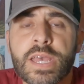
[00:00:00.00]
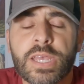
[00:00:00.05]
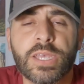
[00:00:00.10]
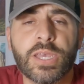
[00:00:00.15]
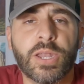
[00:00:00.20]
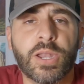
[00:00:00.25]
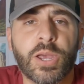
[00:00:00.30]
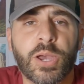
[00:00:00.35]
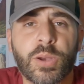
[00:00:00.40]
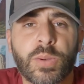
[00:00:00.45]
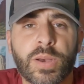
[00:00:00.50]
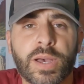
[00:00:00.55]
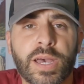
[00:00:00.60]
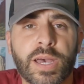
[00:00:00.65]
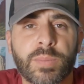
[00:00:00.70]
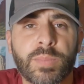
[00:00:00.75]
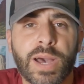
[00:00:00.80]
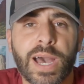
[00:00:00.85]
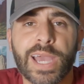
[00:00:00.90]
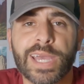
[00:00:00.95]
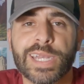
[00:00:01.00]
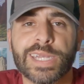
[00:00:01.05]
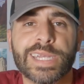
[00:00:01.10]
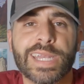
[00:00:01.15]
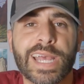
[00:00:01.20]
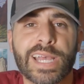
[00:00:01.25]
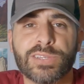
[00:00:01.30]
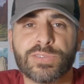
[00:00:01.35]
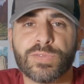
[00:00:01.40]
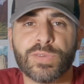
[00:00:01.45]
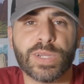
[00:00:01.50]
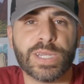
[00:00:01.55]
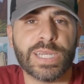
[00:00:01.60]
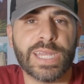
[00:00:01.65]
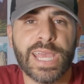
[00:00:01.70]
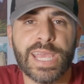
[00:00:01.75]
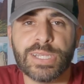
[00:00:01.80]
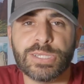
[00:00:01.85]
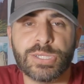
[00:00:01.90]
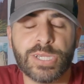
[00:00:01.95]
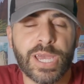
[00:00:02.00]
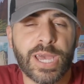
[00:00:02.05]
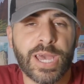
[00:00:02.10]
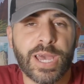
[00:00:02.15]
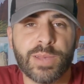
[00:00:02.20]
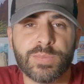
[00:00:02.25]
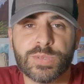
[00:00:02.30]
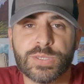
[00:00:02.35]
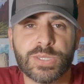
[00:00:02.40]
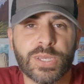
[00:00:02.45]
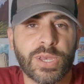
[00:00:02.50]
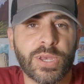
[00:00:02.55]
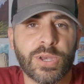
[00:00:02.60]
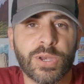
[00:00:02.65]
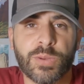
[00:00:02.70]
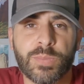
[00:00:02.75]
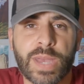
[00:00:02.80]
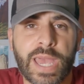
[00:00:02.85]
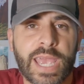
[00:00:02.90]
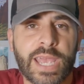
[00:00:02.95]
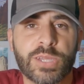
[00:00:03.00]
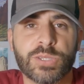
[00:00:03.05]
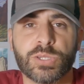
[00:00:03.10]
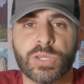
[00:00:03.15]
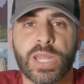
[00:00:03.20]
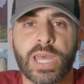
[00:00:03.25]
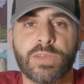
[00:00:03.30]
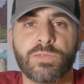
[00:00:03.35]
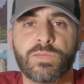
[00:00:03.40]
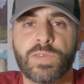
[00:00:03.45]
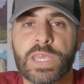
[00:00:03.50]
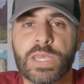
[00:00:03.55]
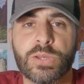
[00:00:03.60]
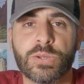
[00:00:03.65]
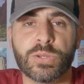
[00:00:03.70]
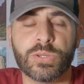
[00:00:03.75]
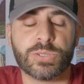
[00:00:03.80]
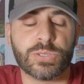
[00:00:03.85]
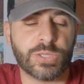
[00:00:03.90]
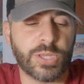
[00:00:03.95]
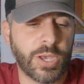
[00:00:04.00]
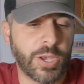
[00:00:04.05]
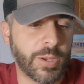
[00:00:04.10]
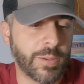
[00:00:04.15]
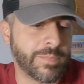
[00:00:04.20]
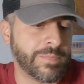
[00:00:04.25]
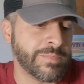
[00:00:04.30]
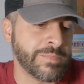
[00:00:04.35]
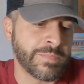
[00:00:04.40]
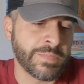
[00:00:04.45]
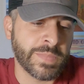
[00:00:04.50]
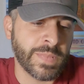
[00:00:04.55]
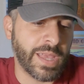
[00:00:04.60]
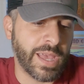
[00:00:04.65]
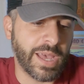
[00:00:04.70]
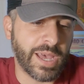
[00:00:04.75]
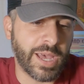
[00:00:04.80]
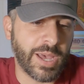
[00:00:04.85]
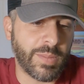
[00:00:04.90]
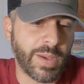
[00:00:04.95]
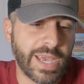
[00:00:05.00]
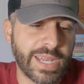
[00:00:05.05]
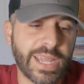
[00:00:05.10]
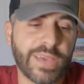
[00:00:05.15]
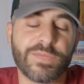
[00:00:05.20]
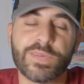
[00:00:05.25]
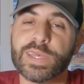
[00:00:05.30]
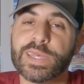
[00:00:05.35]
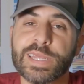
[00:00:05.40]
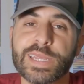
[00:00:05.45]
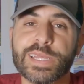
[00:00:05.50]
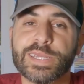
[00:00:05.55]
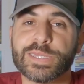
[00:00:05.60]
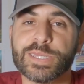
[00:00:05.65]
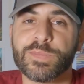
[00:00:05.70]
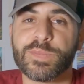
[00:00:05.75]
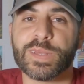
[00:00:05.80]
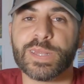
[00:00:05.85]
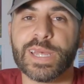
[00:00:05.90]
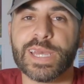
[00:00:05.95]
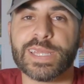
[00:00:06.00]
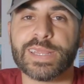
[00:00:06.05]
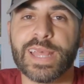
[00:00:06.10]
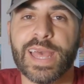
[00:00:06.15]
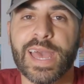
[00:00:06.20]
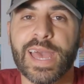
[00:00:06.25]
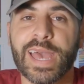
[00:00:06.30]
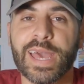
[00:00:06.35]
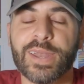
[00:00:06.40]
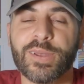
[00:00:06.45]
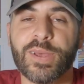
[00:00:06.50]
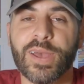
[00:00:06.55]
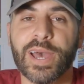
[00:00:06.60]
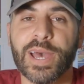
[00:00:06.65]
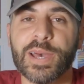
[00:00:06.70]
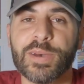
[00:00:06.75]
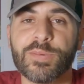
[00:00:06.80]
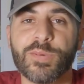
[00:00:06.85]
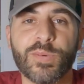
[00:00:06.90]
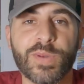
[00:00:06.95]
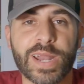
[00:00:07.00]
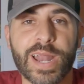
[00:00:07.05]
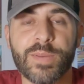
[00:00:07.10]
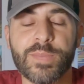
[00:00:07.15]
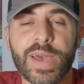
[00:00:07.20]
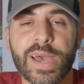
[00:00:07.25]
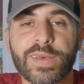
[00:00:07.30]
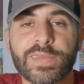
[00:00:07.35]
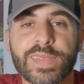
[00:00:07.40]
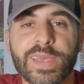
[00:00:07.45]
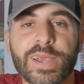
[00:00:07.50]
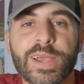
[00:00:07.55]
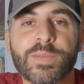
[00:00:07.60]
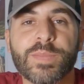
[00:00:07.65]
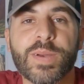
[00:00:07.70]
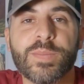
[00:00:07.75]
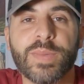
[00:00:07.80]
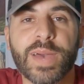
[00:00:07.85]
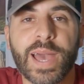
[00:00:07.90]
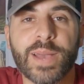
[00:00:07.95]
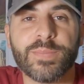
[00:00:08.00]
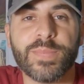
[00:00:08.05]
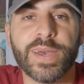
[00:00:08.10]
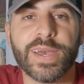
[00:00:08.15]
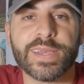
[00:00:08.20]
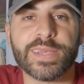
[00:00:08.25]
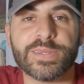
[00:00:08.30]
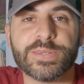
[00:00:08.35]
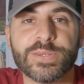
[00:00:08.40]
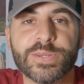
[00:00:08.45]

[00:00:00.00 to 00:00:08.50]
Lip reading: you know, behind a desk for a day job, so my hands are like veal. So I definitely need something like that when I'm out there on my backpacking